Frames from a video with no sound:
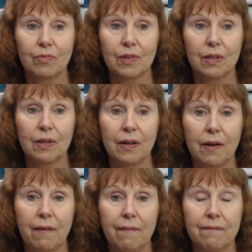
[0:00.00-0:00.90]

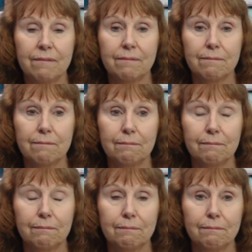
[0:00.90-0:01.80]

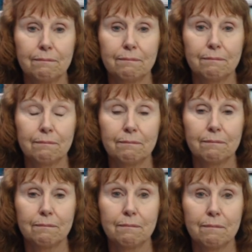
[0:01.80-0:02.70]

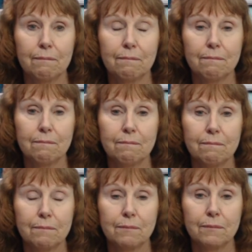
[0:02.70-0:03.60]

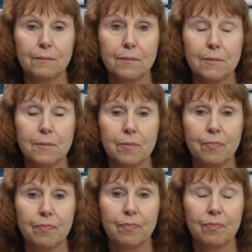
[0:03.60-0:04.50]

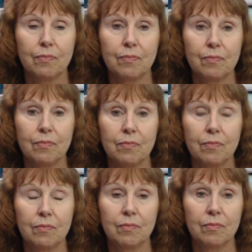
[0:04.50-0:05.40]

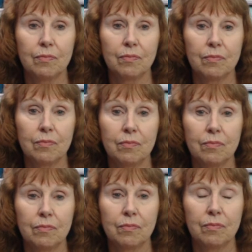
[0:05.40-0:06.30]

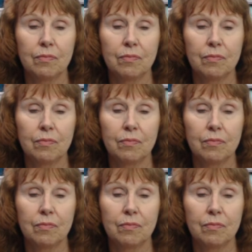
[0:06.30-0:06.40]
No words are spoken by the person on screen.